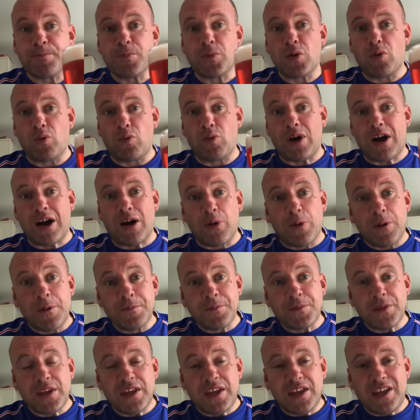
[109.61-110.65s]
Wow,
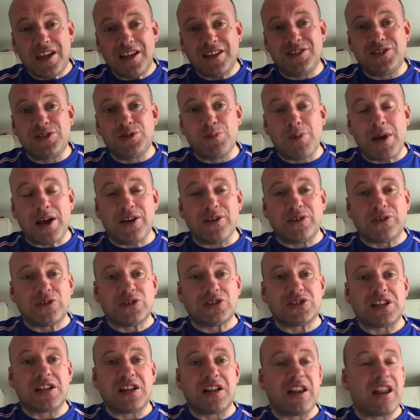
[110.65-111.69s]
it
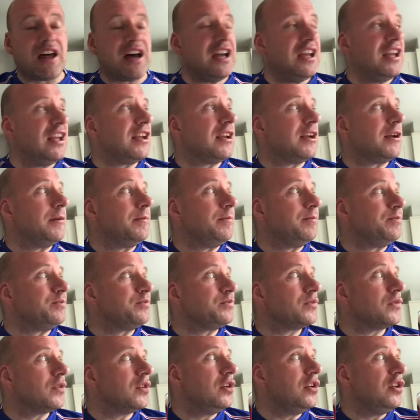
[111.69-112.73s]
smells like
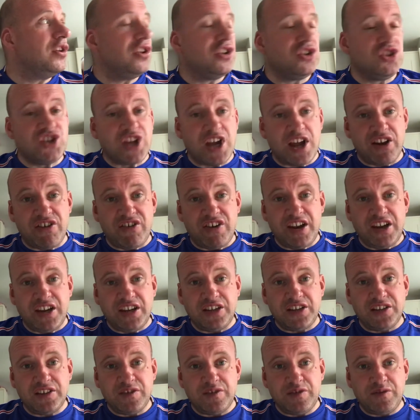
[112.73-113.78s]
cherry
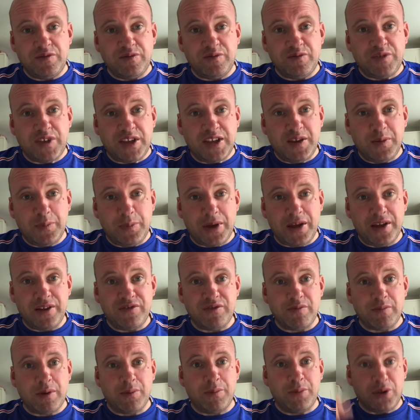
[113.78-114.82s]
Viva. If
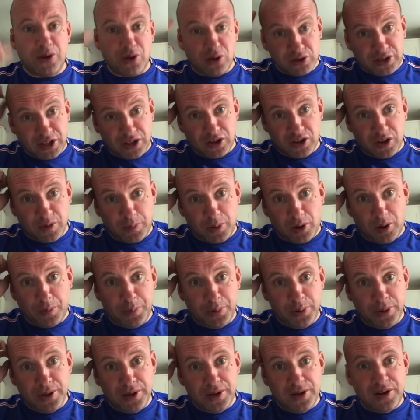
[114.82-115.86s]
you remember the old Alcopop,
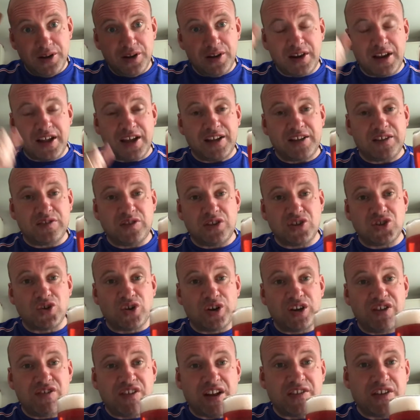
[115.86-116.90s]
like the
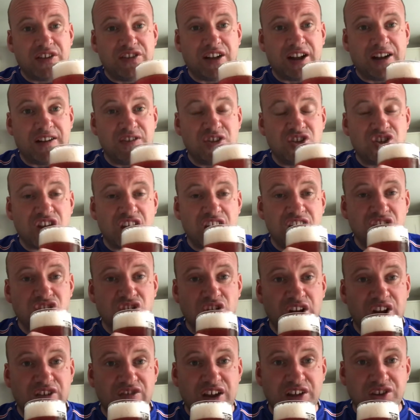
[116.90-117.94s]
Jolly Ranch and the cherry
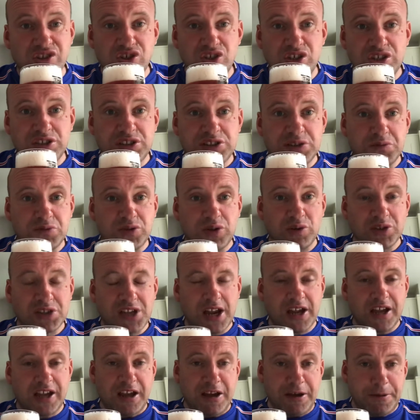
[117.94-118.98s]
Jolly Ranchers. So it's
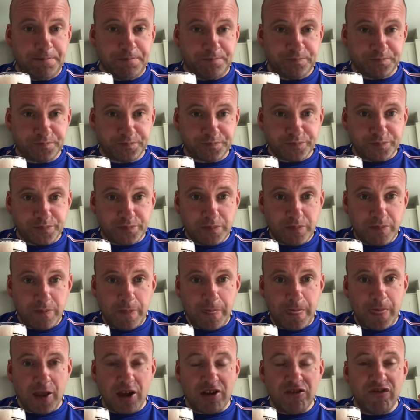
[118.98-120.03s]
like a
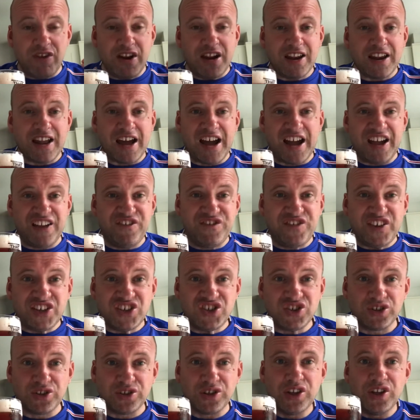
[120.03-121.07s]
a real
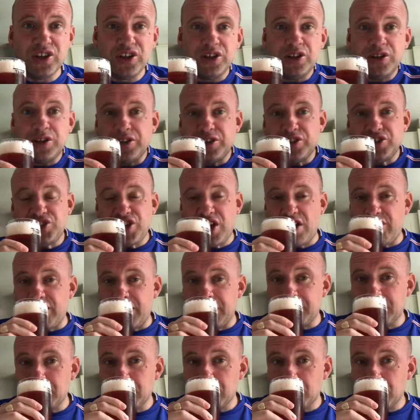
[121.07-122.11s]
artificial cherry.
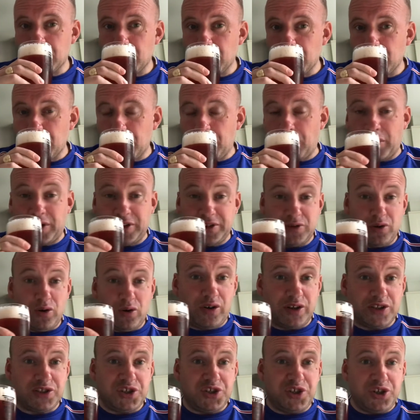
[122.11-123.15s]
But it's,
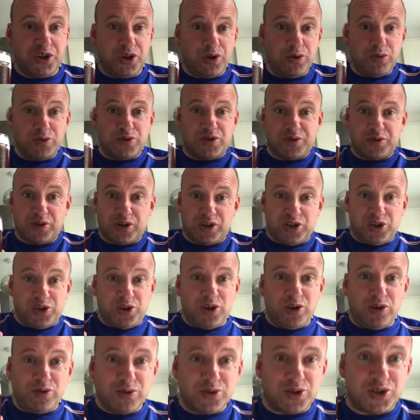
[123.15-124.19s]
it's huge,
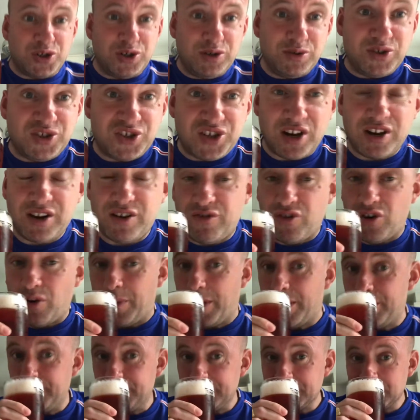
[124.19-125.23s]
huge, huge cherry
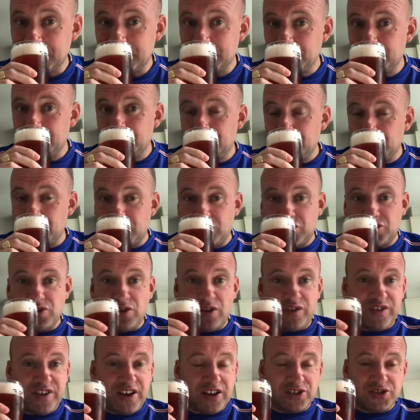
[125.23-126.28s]
aroma. There's
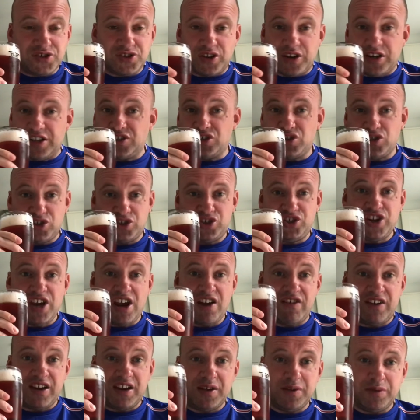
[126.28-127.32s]
nothing else on it, it's just
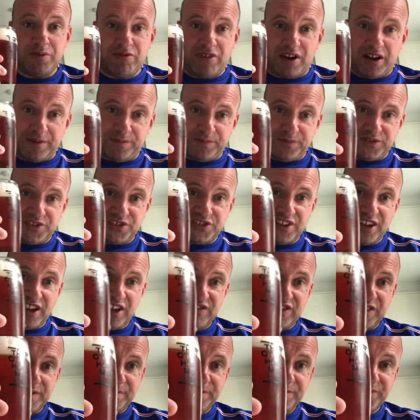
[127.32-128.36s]
cherry. Right, let's
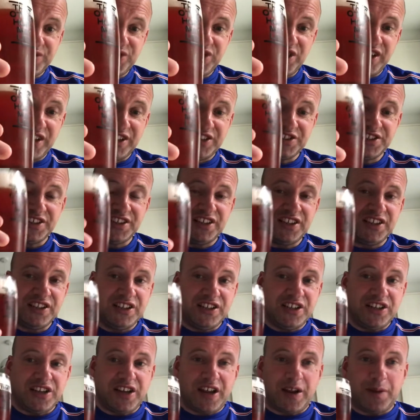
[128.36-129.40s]
dive in. Cheers,
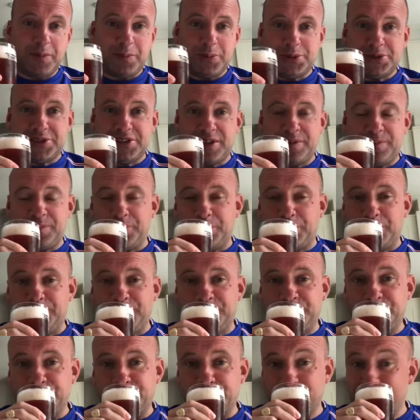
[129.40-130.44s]
9%.
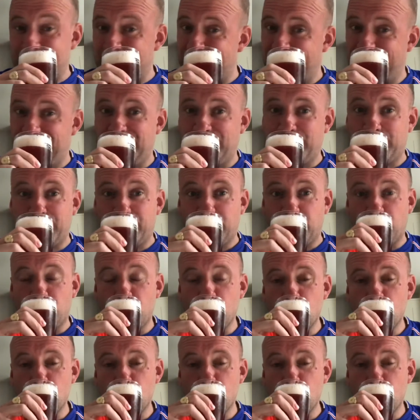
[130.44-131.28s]
Here we go.